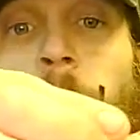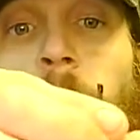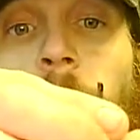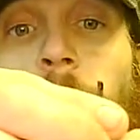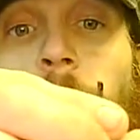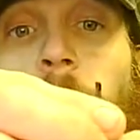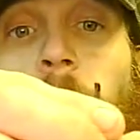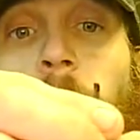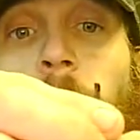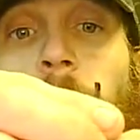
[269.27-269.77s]

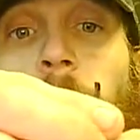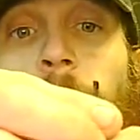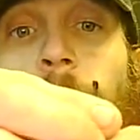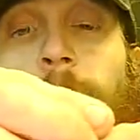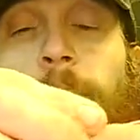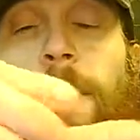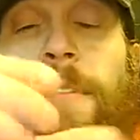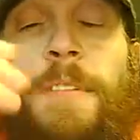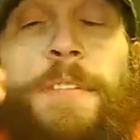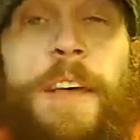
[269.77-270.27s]
uh,
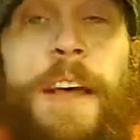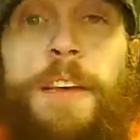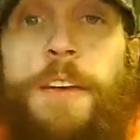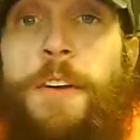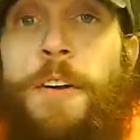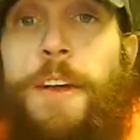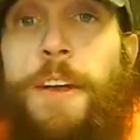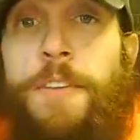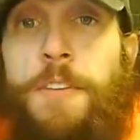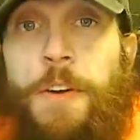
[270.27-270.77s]
set
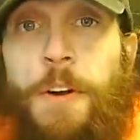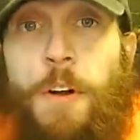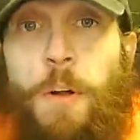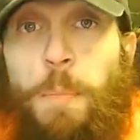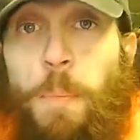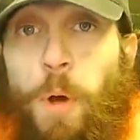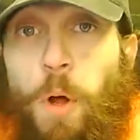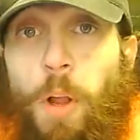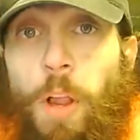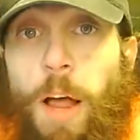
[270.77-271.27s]
your
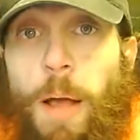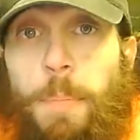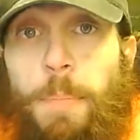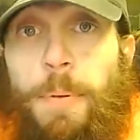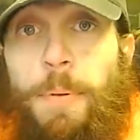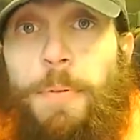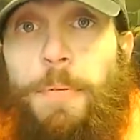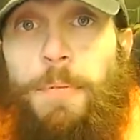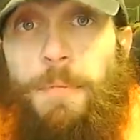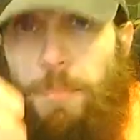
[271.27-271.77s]
internal
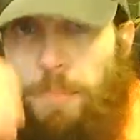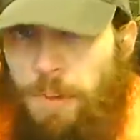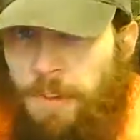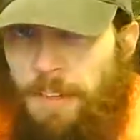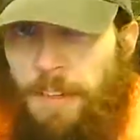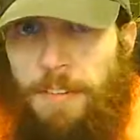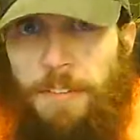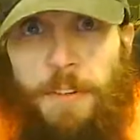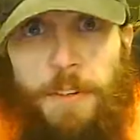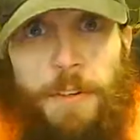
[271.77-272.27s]
pull-up
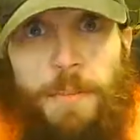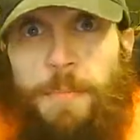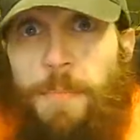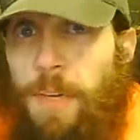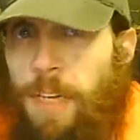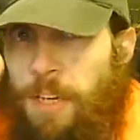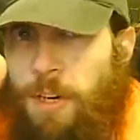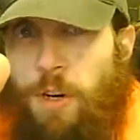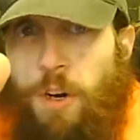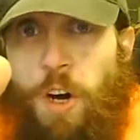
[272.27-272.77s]
resistor
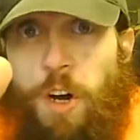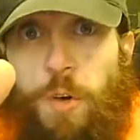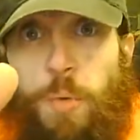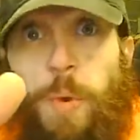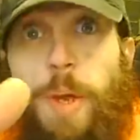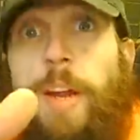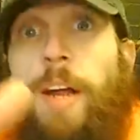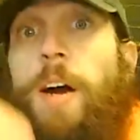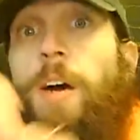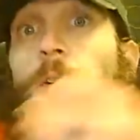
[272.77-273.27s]
in your
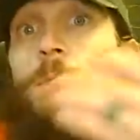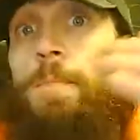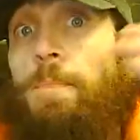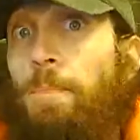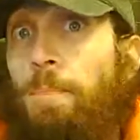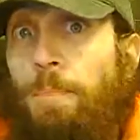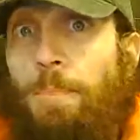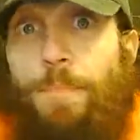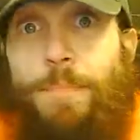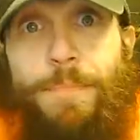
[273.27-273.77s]
Arduino,
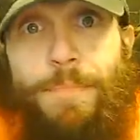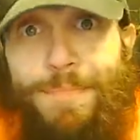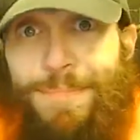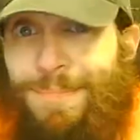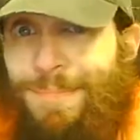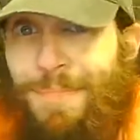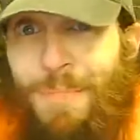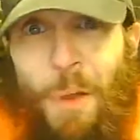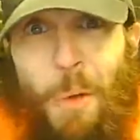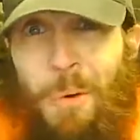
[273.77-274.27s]

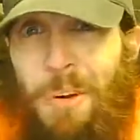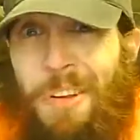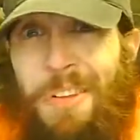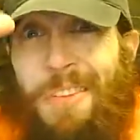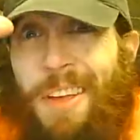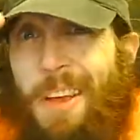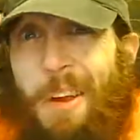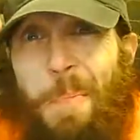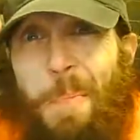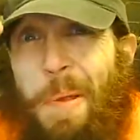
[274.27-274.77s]
which
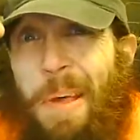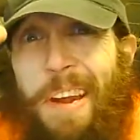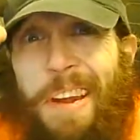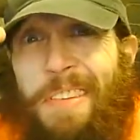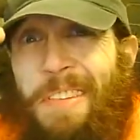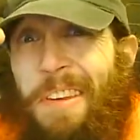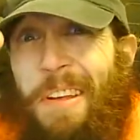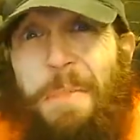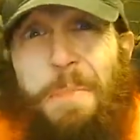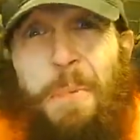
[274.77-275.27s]
is set your pin
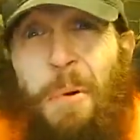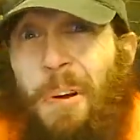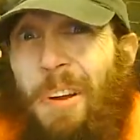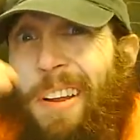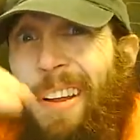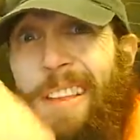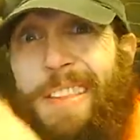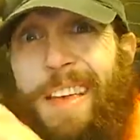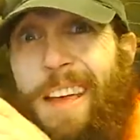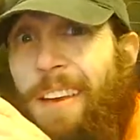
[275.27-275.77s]
as an
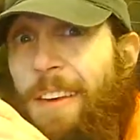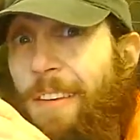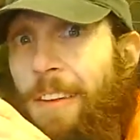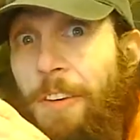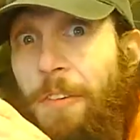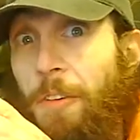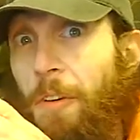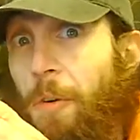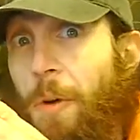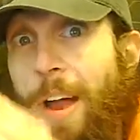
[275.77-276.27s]
input, and then
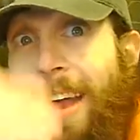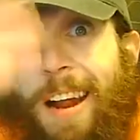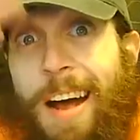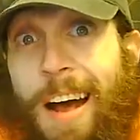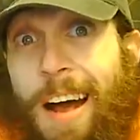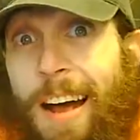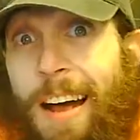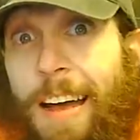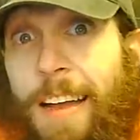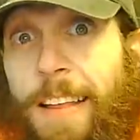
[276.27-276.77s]
digital write
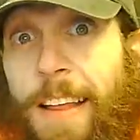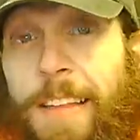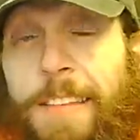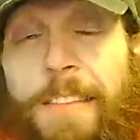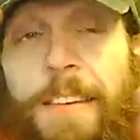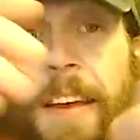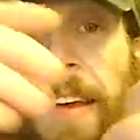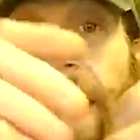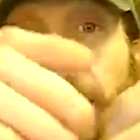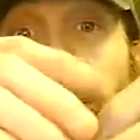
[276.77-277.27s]
high.
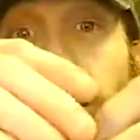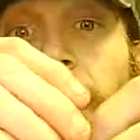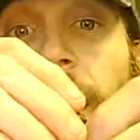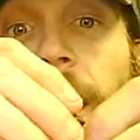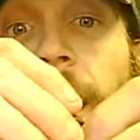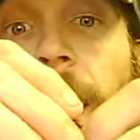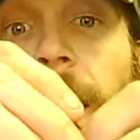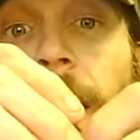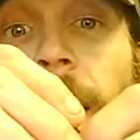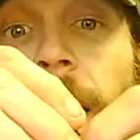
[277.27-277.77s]
That's it.
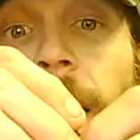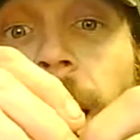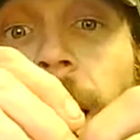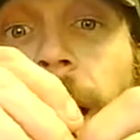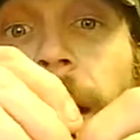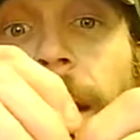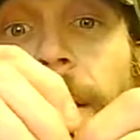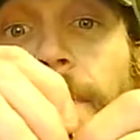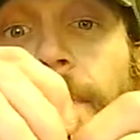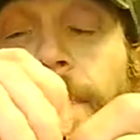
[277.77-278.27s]

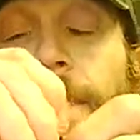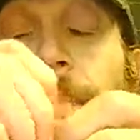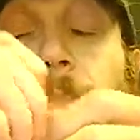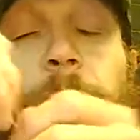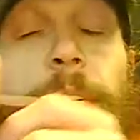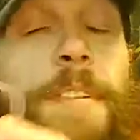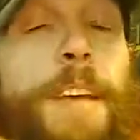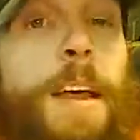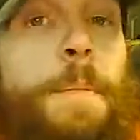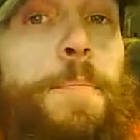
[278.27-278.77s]
Um,
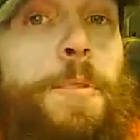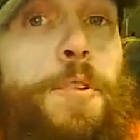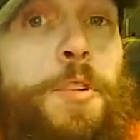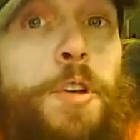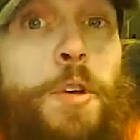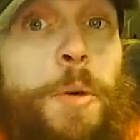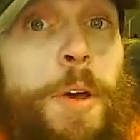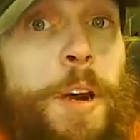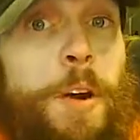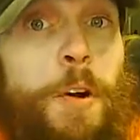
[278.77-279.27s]
set up your
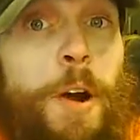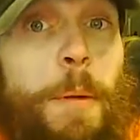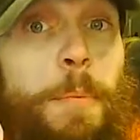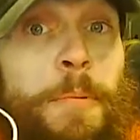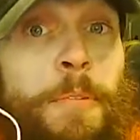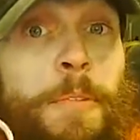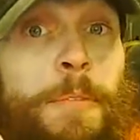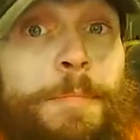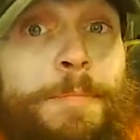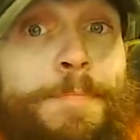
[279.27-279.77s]
two
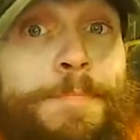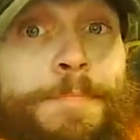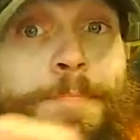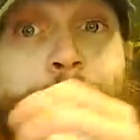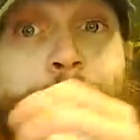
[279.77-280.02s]
interrupts,